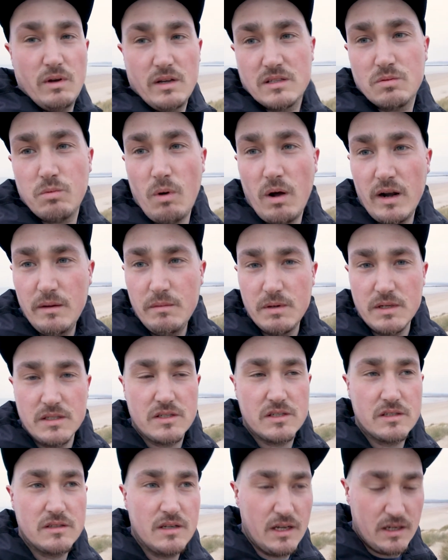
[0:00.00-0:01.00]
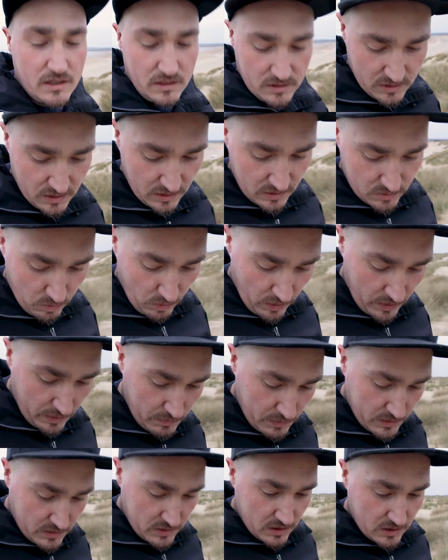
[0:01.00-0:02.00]
one image. It's one
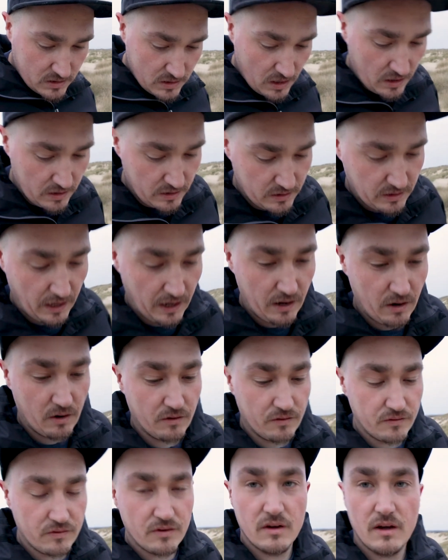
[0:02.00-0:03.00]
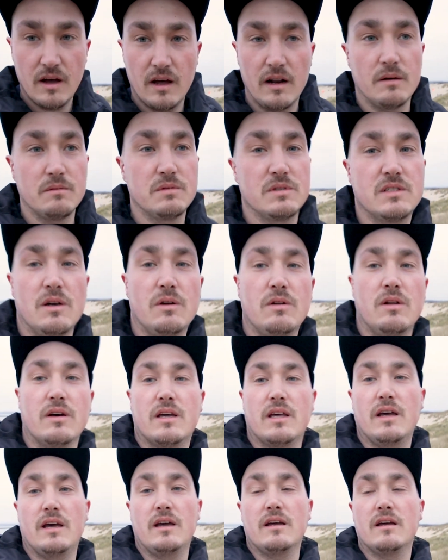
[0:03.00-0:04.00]
image to start the day off, and I'm still
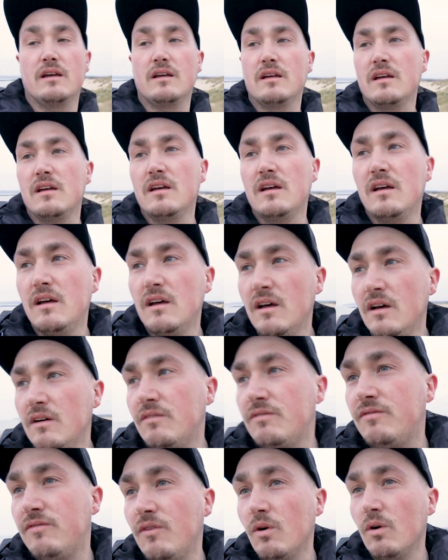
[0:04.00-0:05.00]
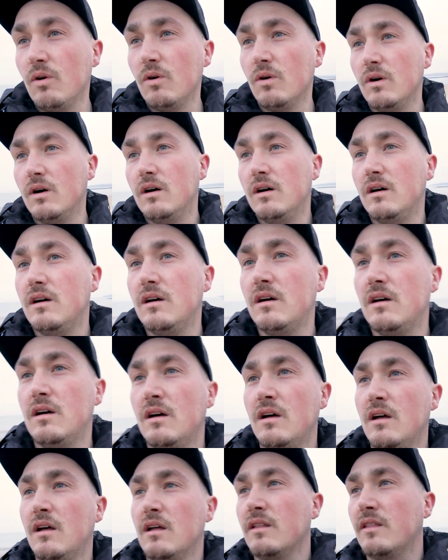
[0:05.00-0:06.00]
looking for
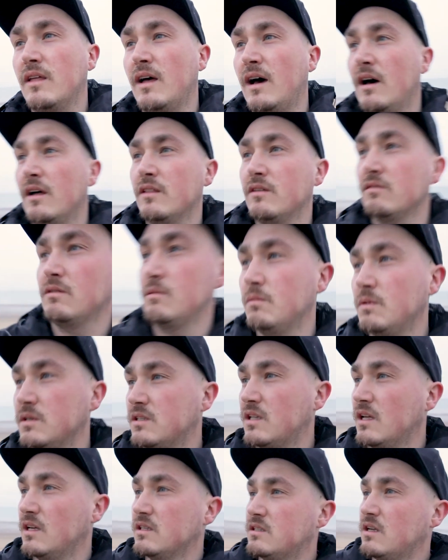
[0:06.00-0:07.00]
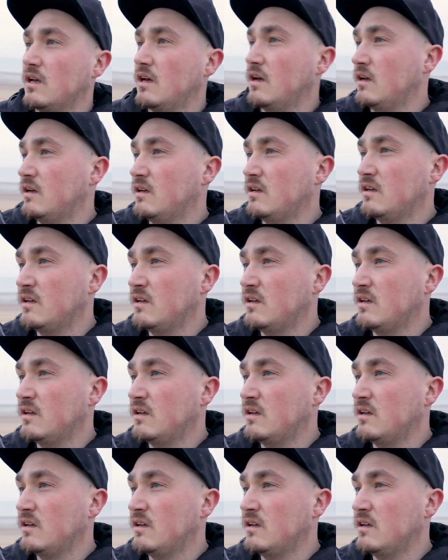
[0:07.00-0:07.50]
that other image. There's a